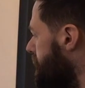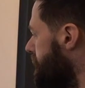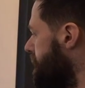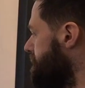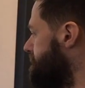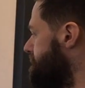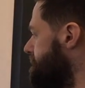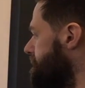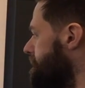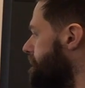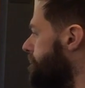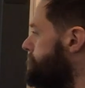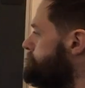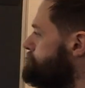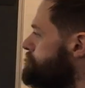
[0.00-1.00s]
a
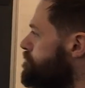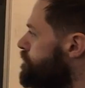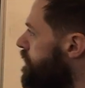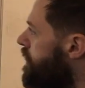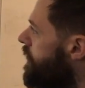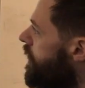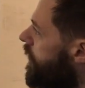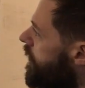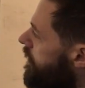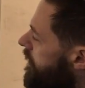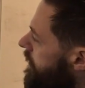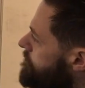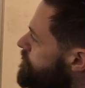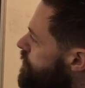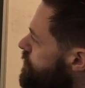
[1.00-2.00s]
C. All
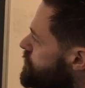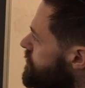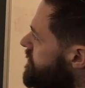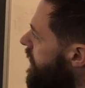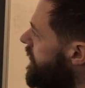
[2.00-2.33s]
right, so